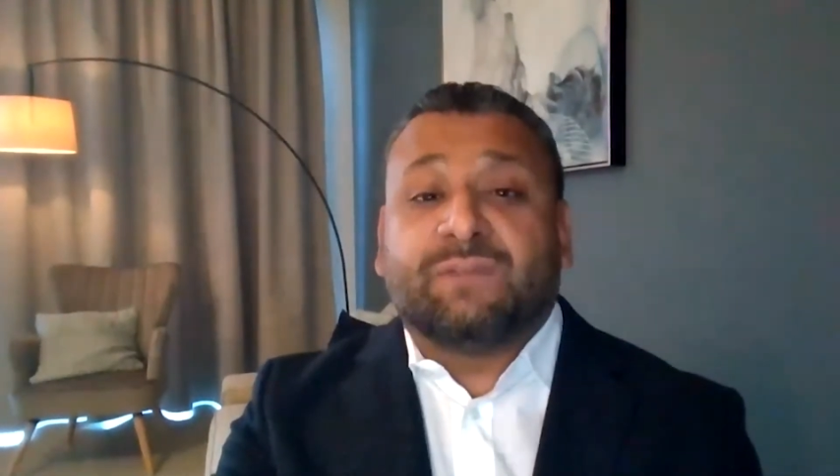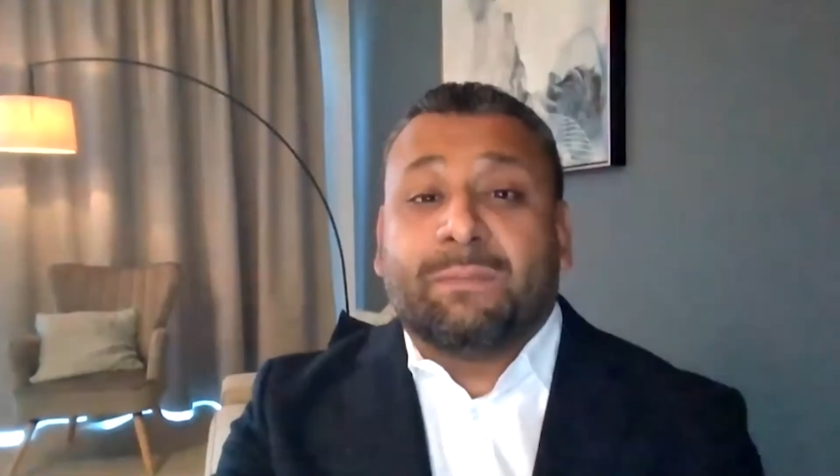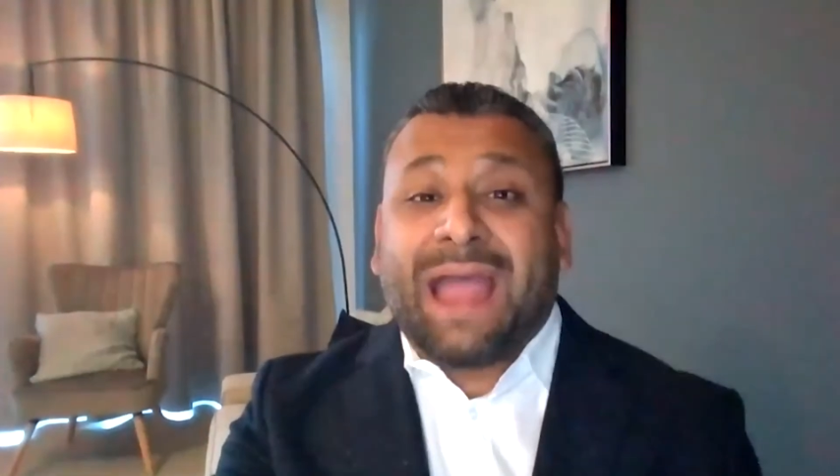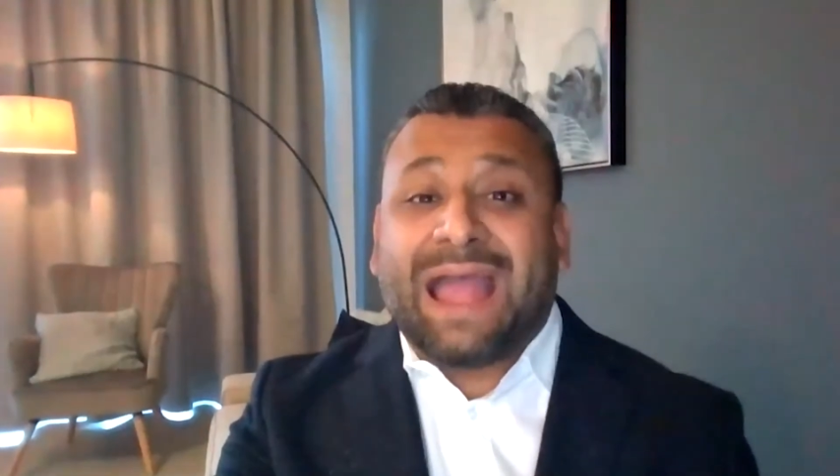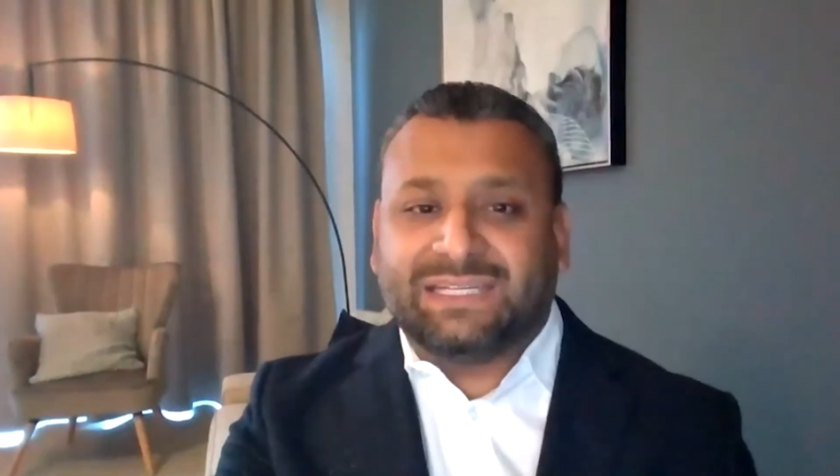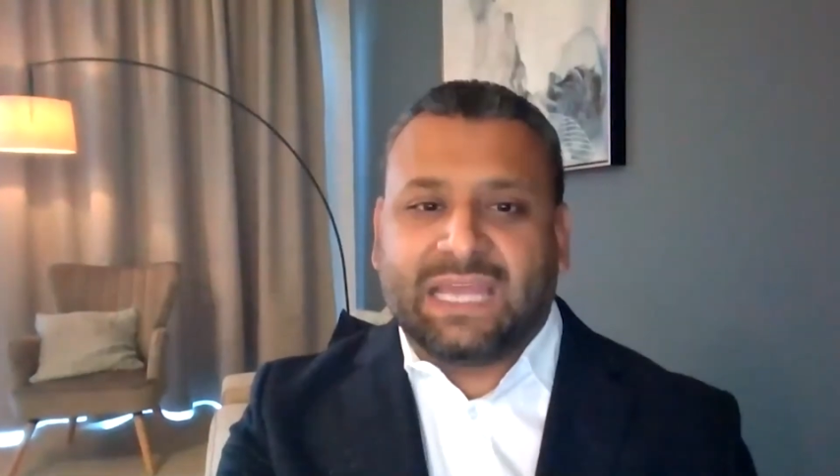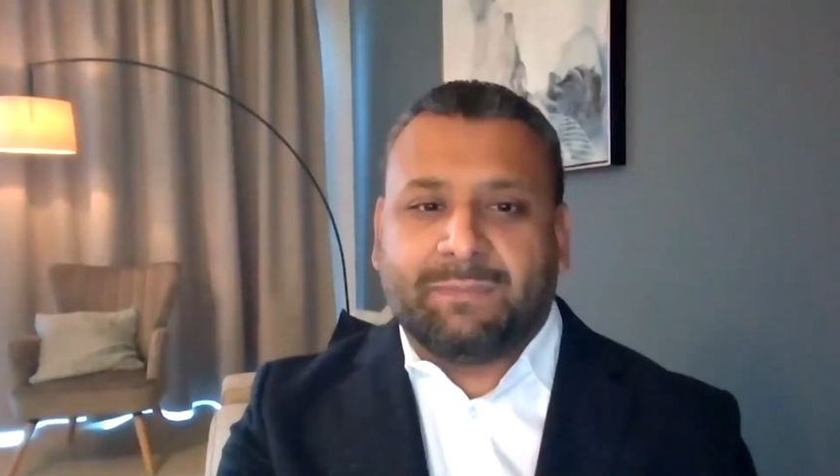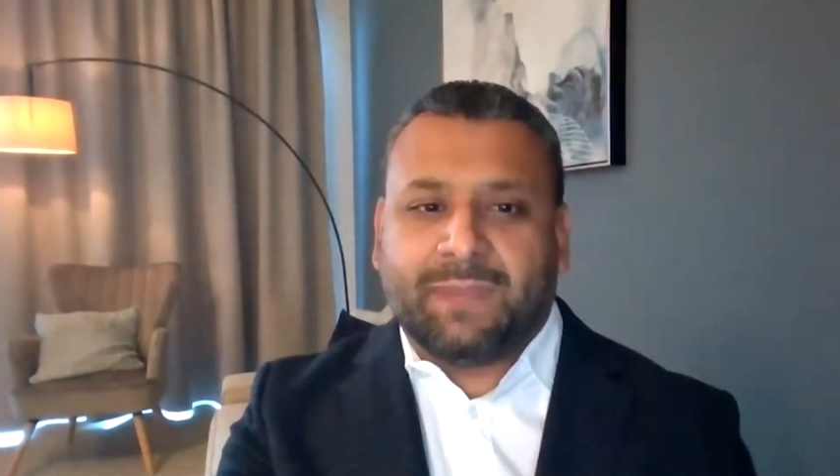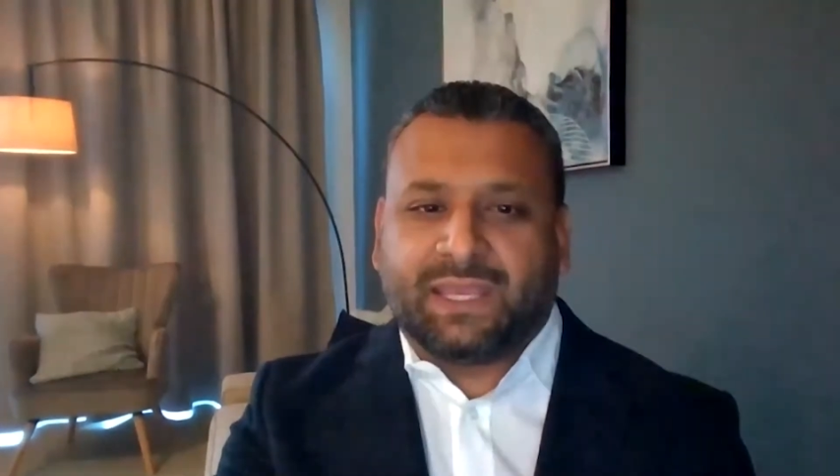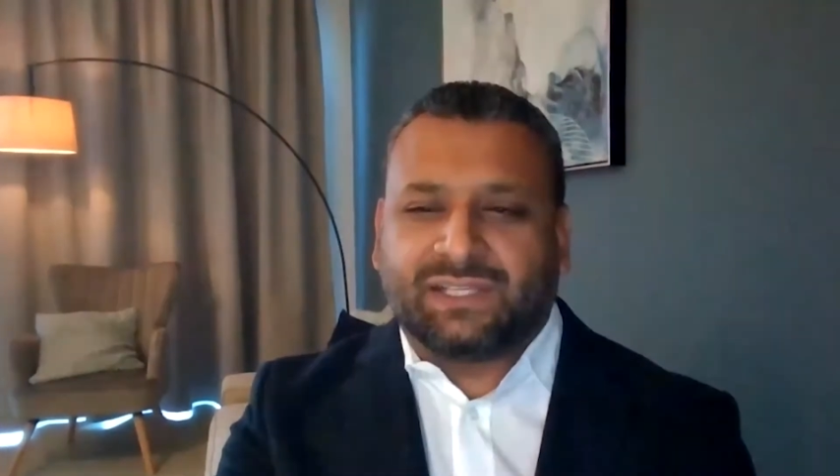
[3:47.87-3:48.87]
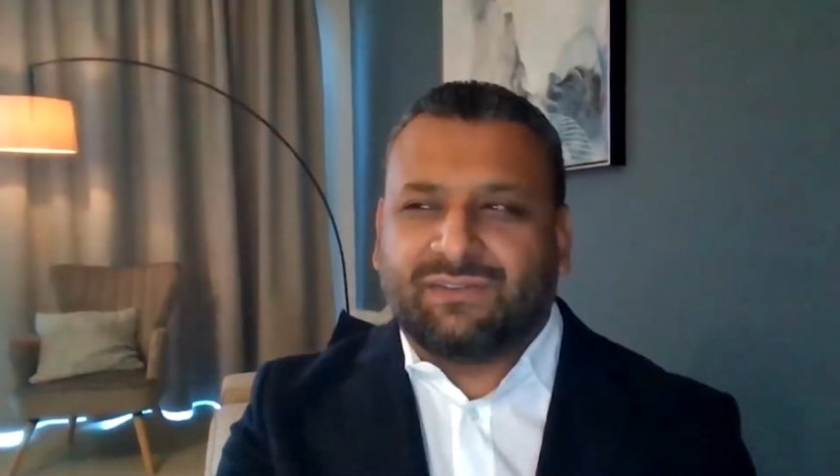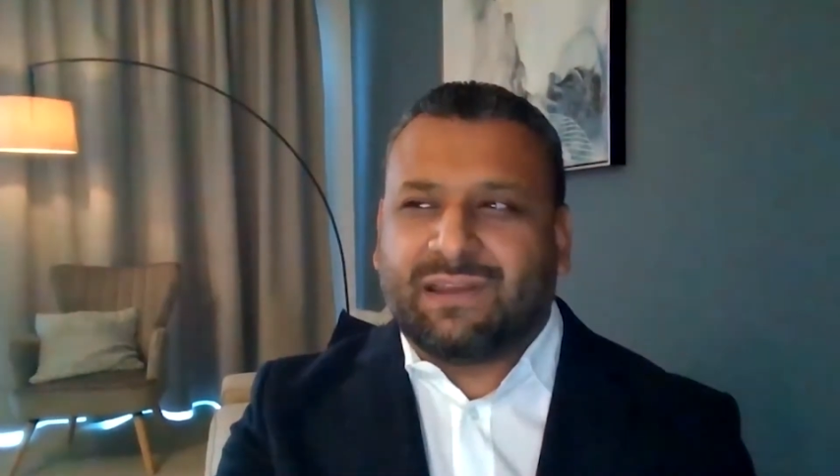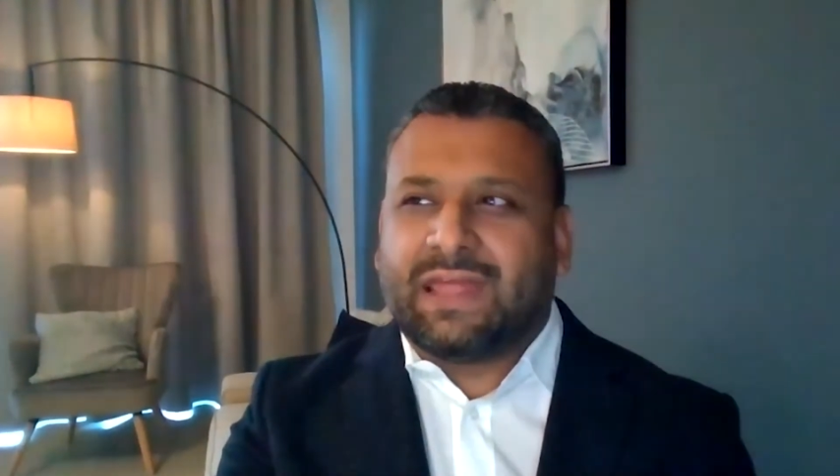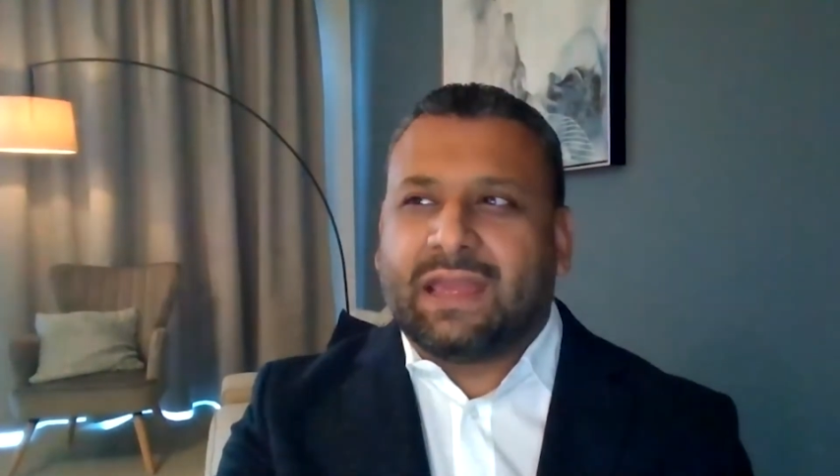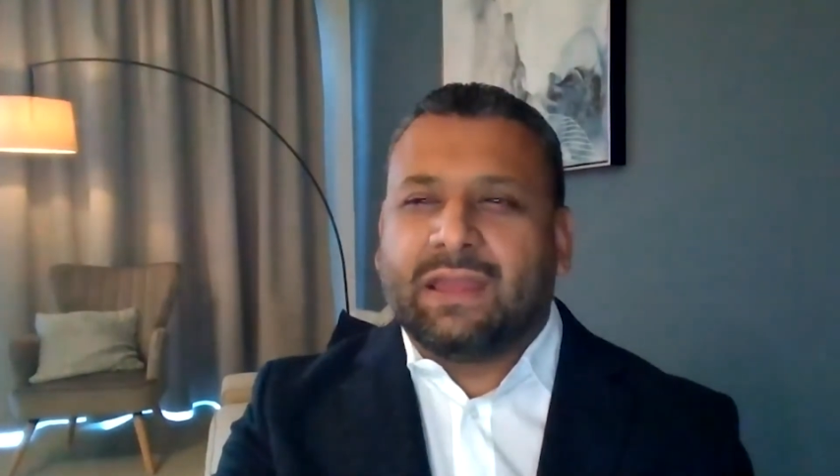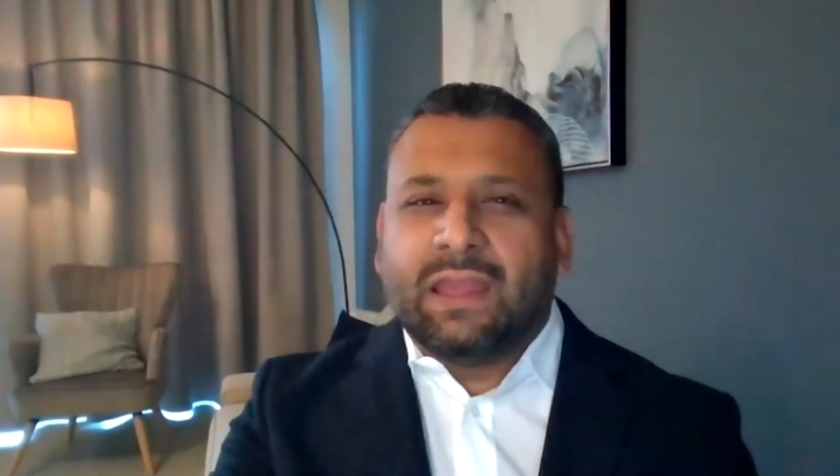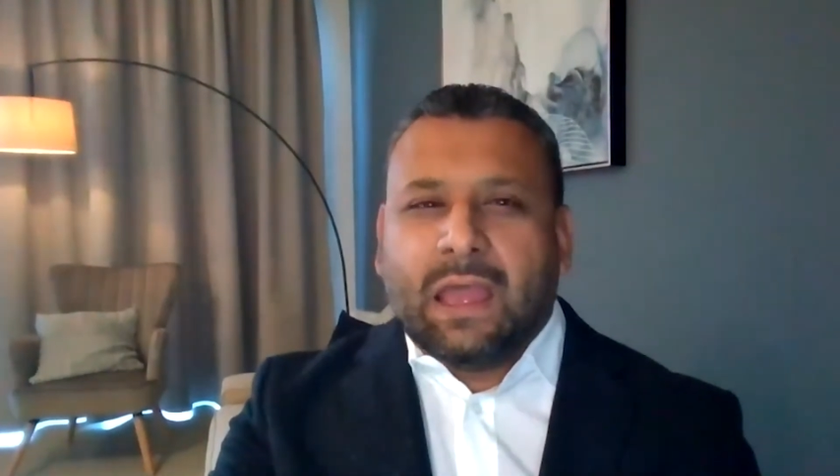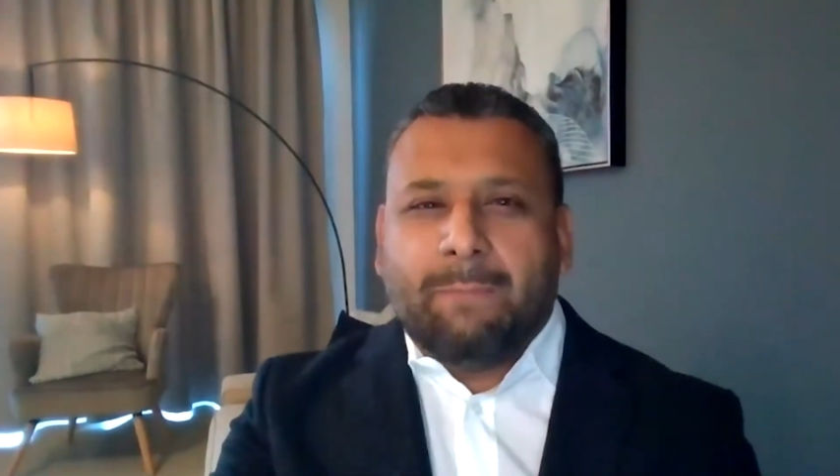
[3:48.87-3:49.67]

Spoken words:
from the pandemic is around that